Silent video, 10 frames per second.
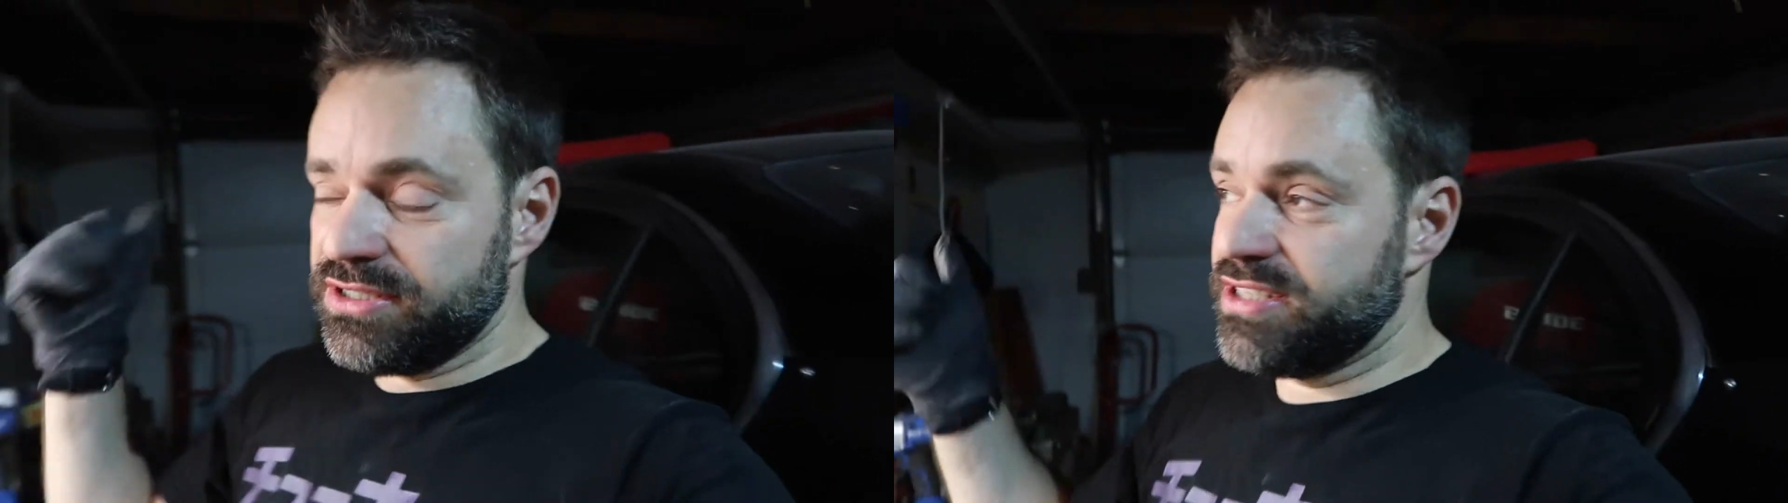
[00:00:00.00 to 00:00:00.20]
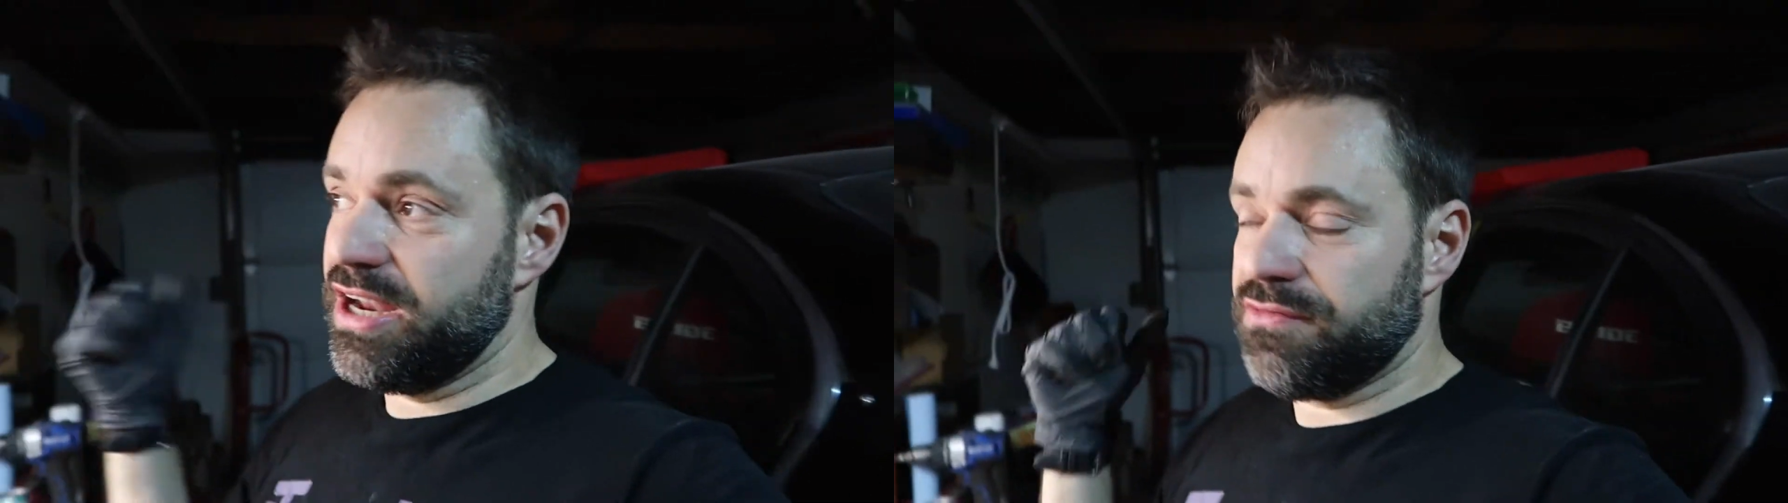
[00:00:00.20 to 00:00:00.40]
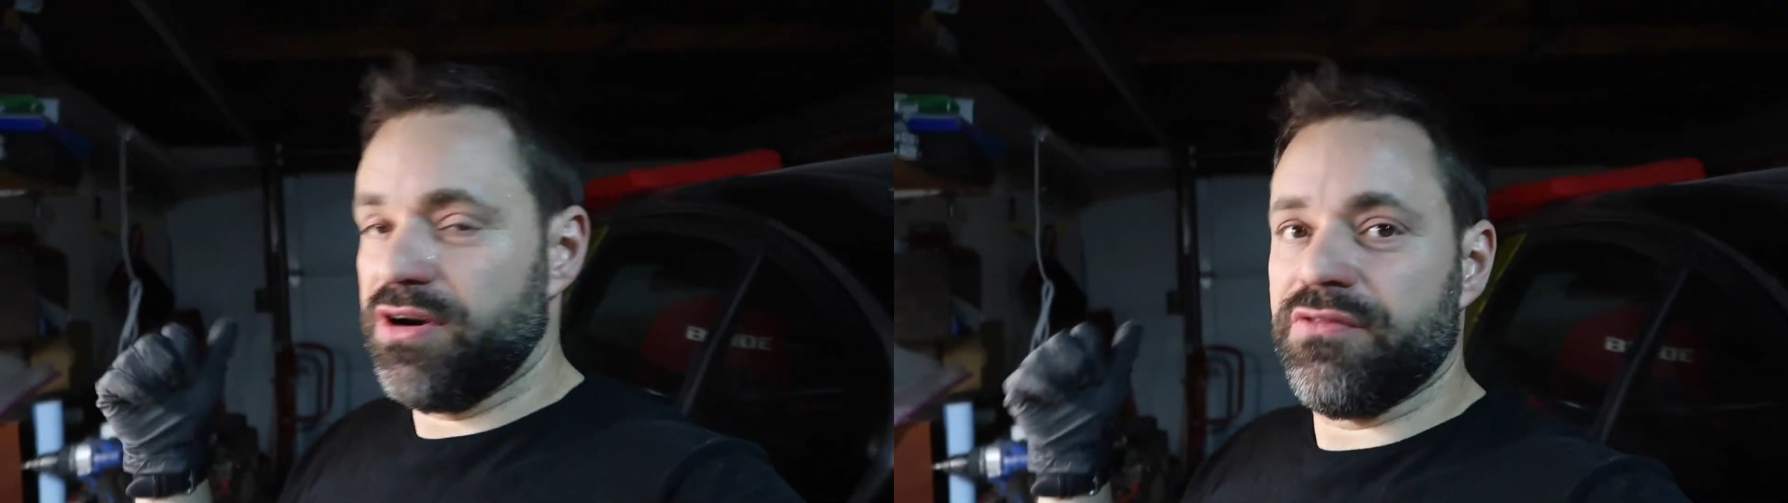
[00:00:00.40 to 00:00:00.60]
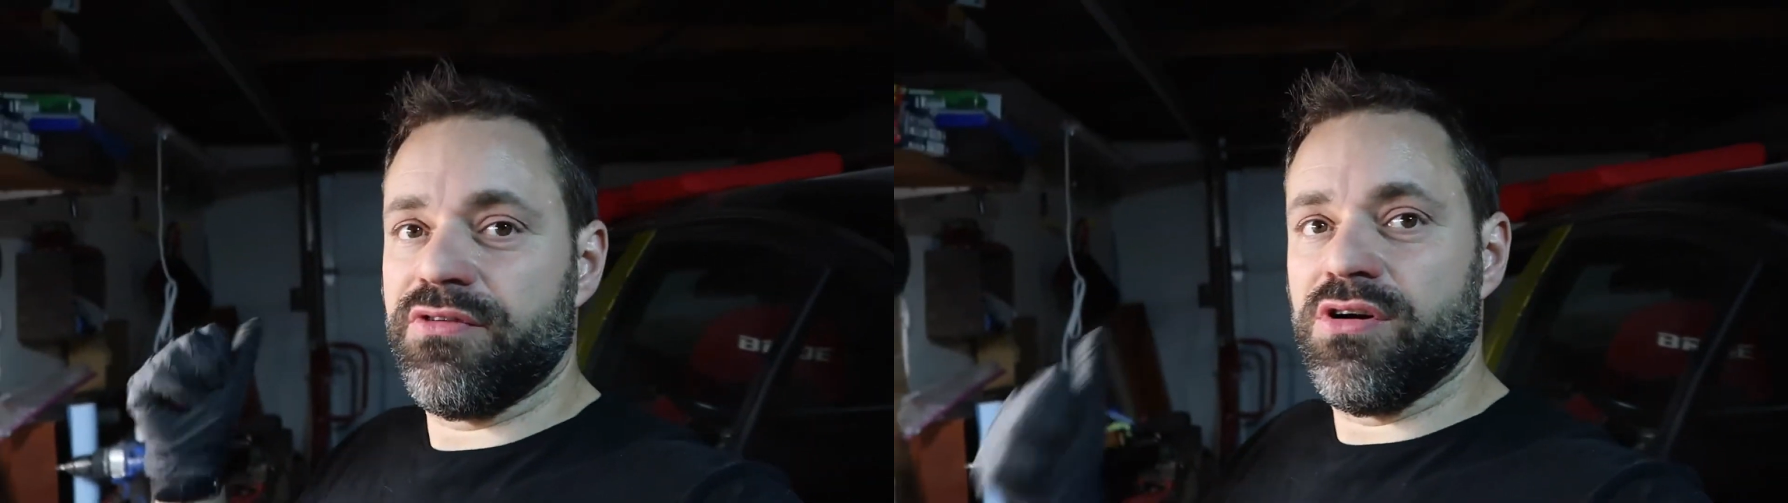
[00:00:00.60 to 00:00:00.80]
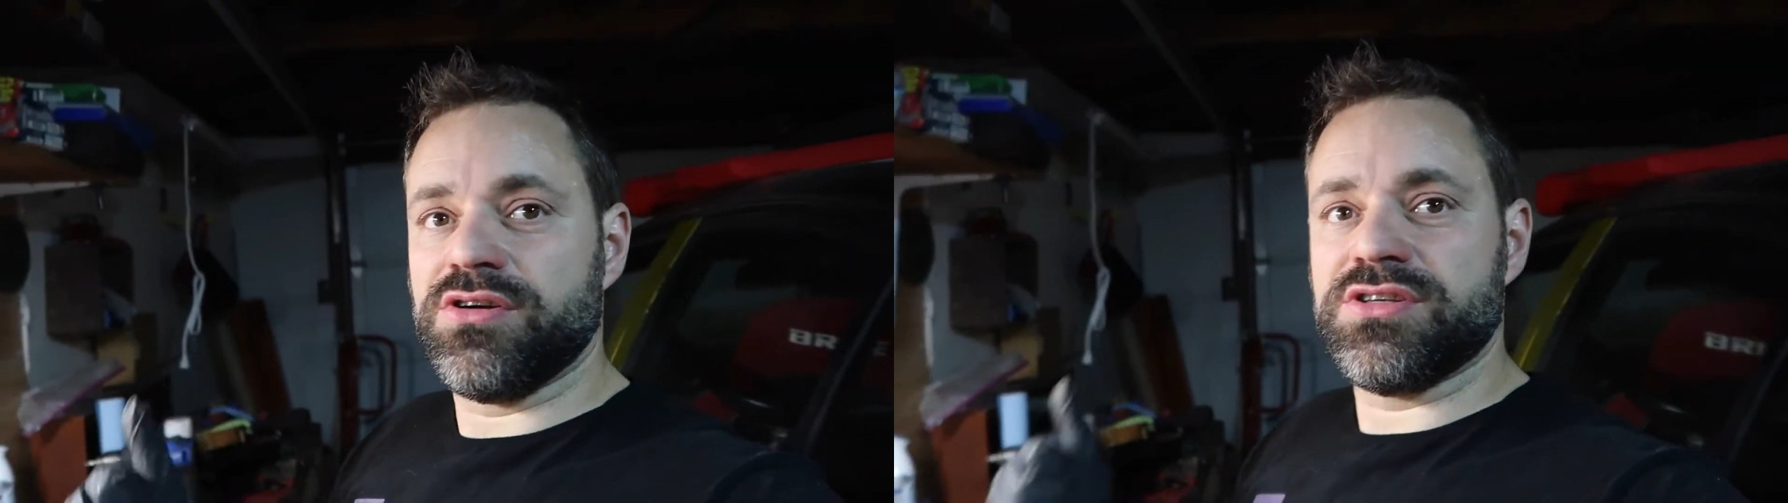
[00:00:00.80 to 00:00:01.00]
set for the
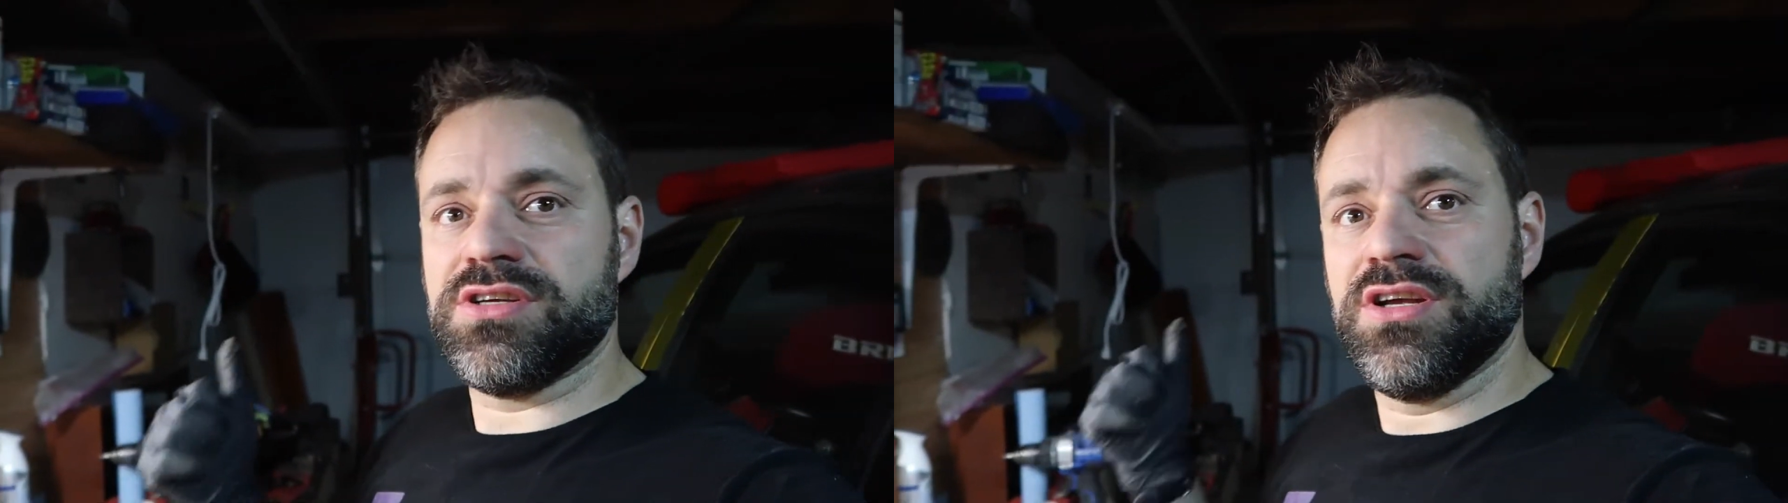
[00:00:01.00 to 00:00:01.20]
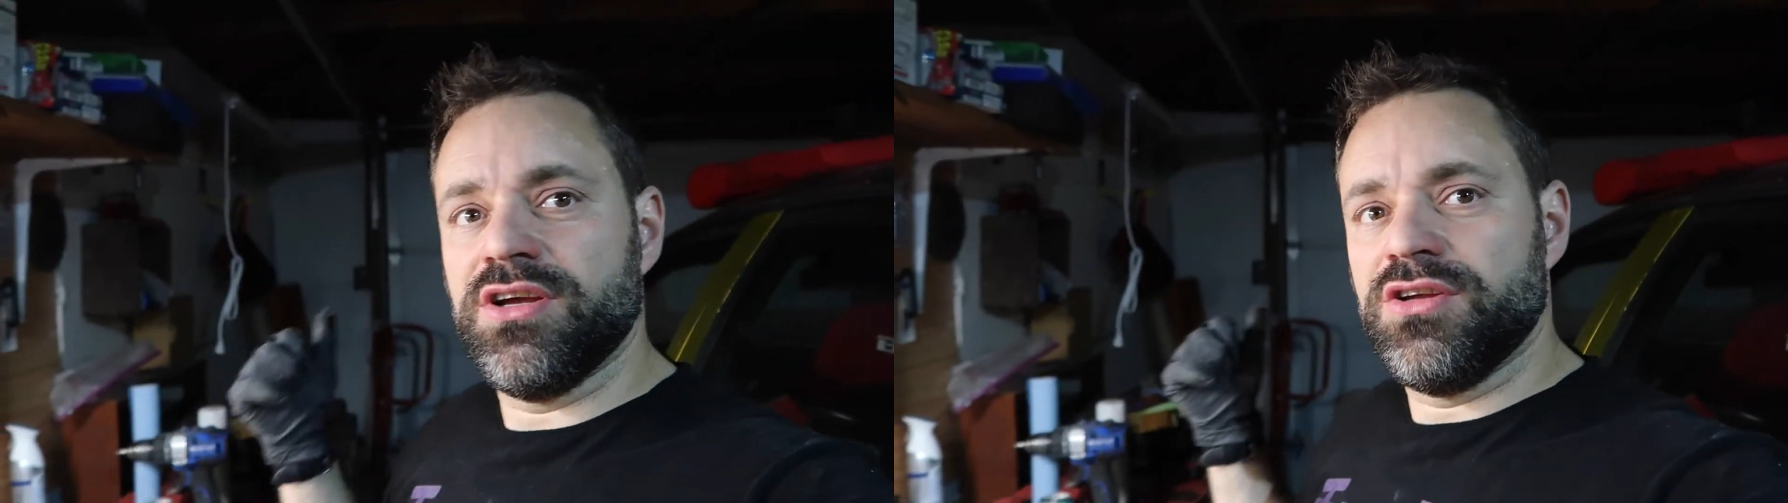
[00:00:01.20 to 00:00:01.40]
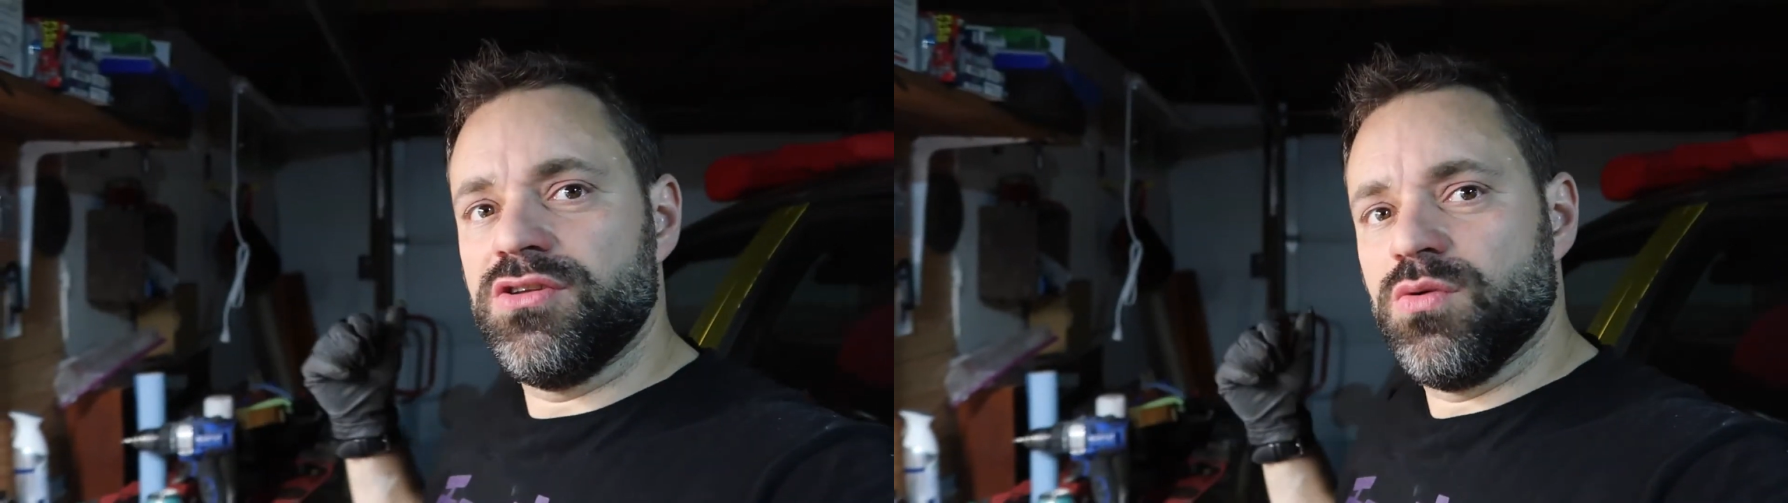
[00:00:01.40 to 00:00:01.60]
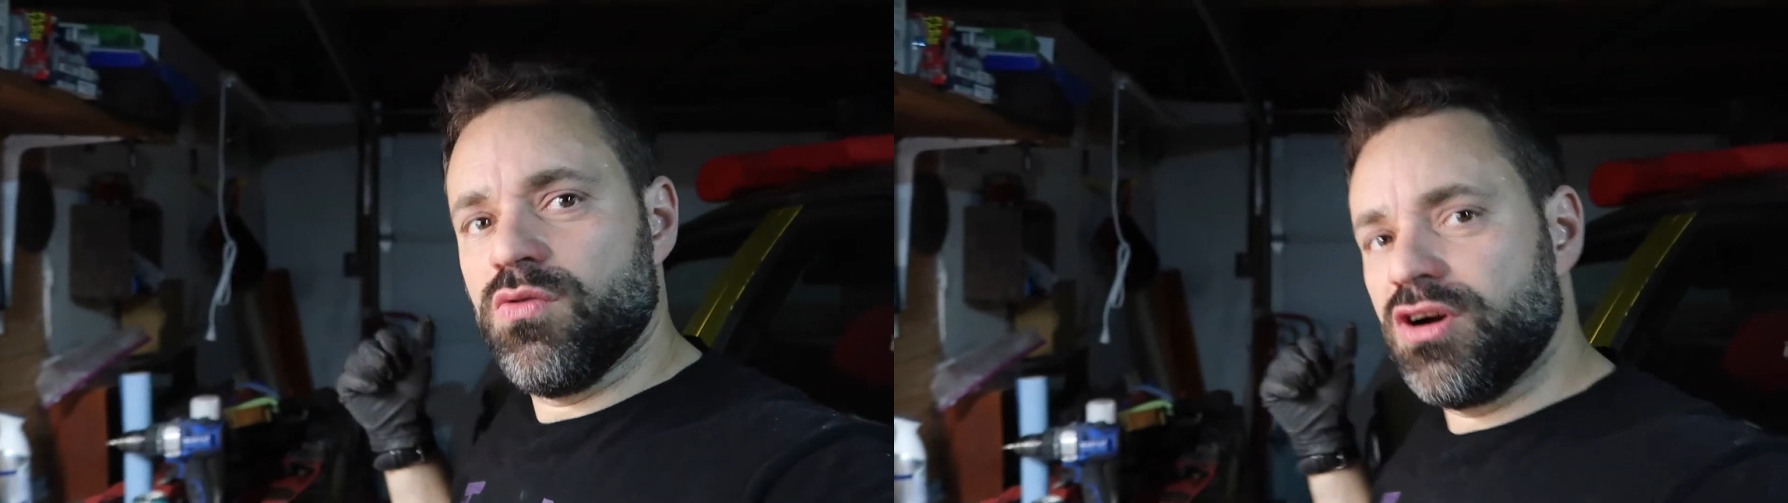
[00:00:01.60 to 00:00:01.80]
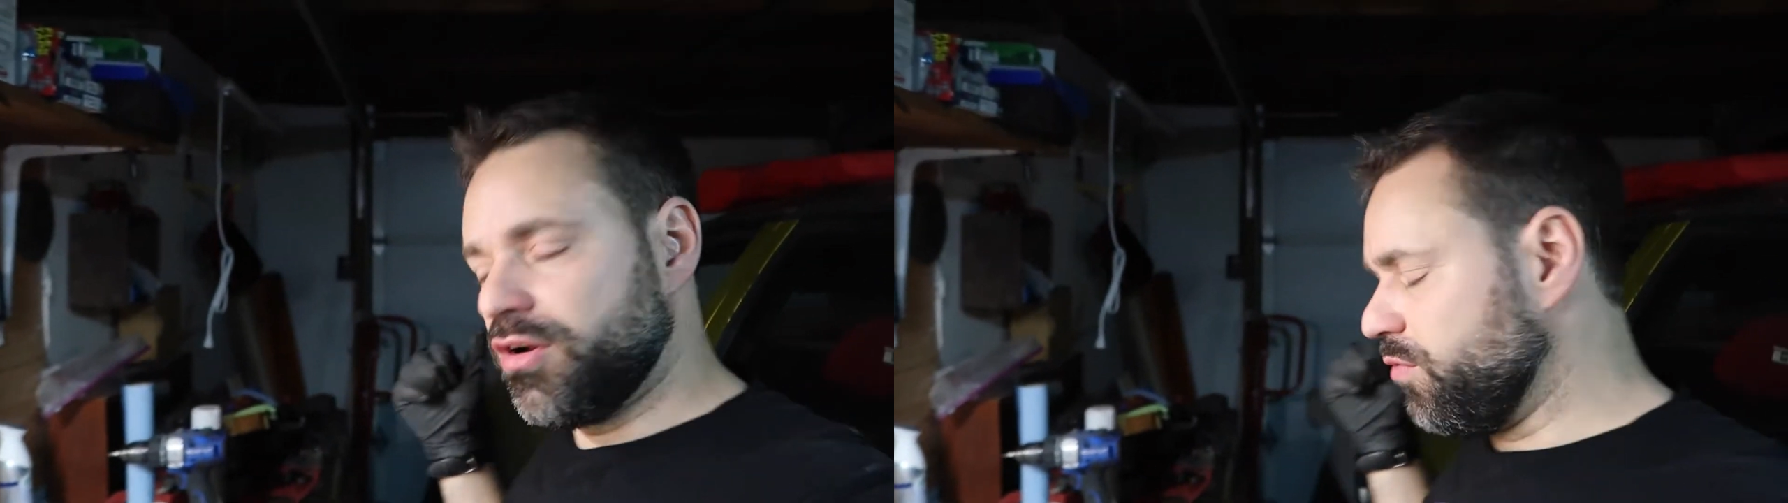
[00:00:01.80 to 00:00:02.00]
front to
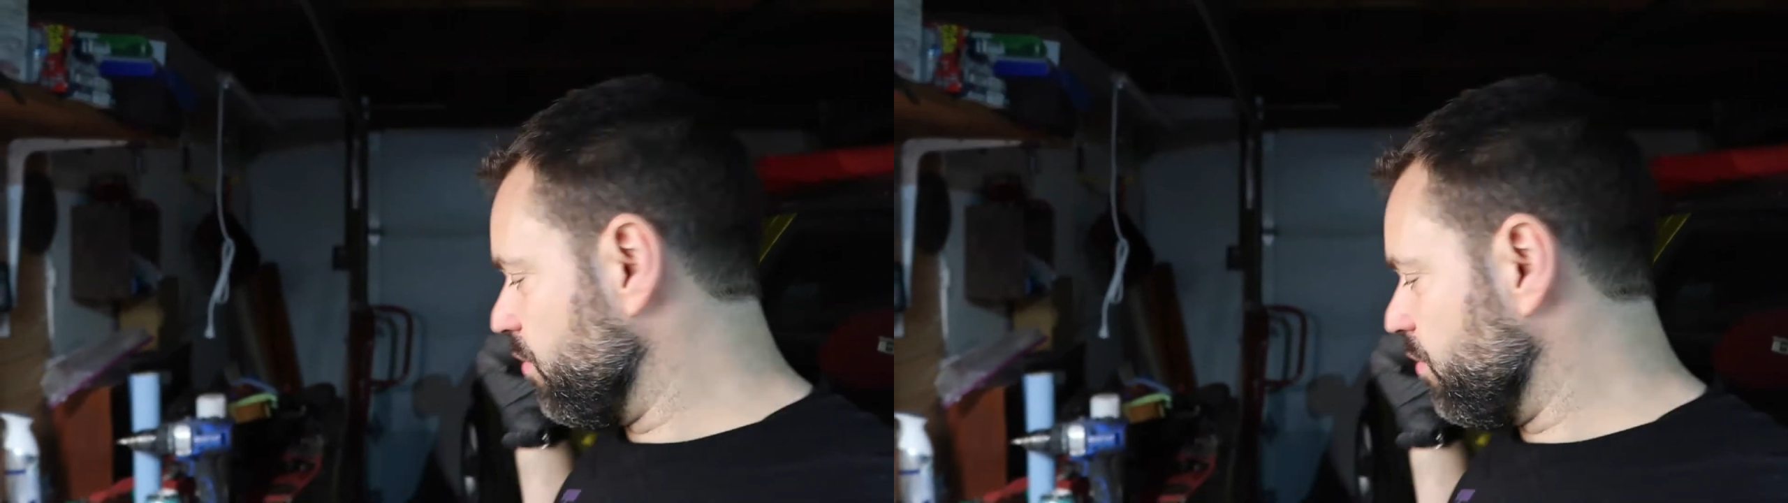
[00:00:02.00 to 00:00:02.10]
work